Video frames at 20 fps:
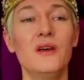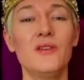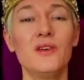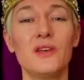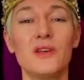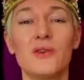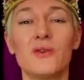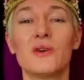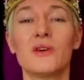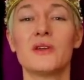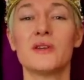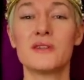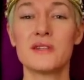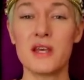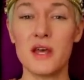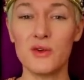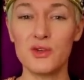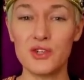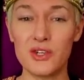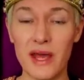that you can
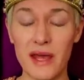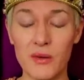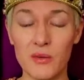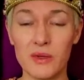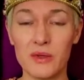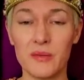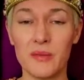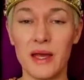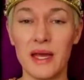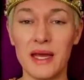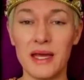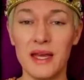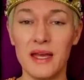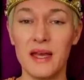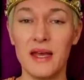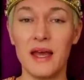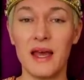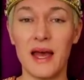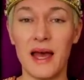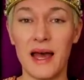associate with me.
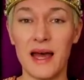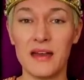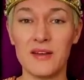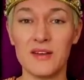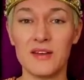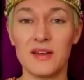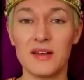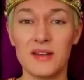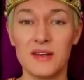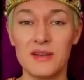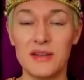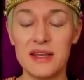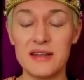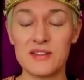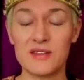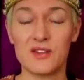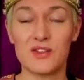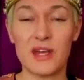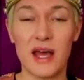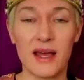And
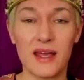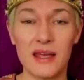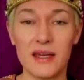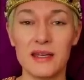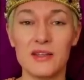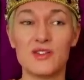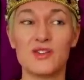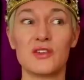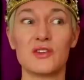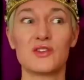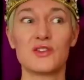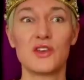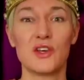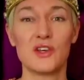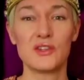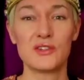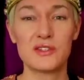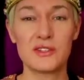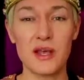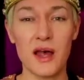this jacket is just
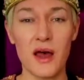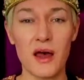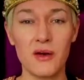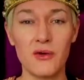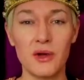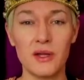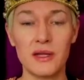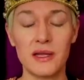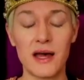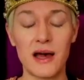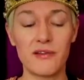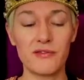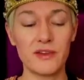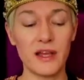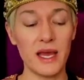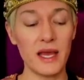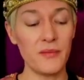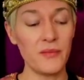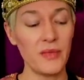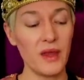so
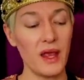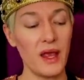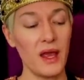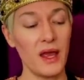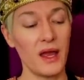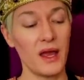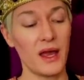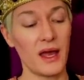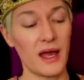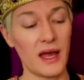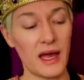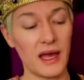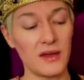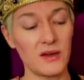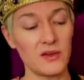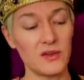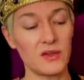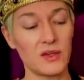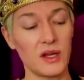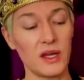lovely.
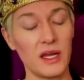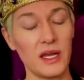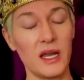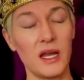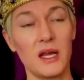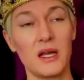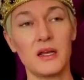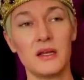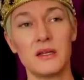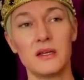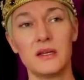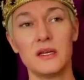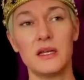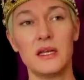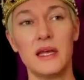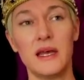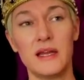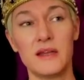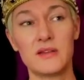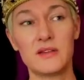And
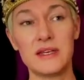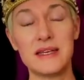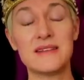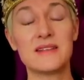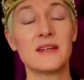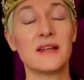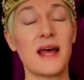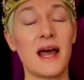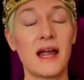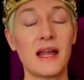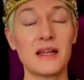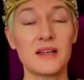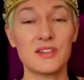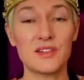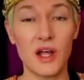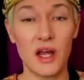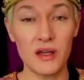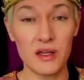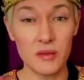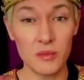it is an
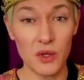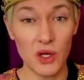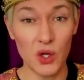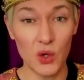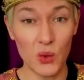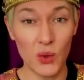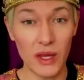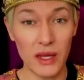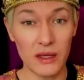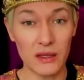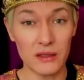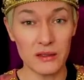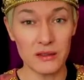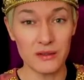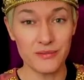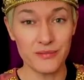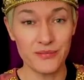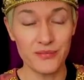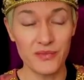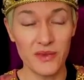Alexander McQueen
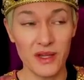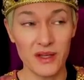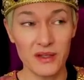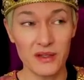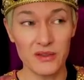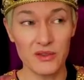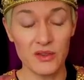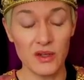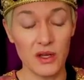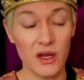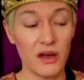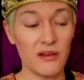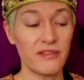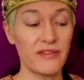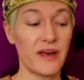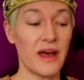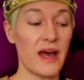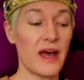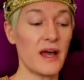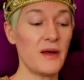
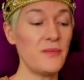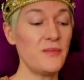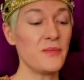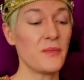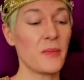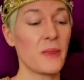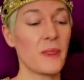affair.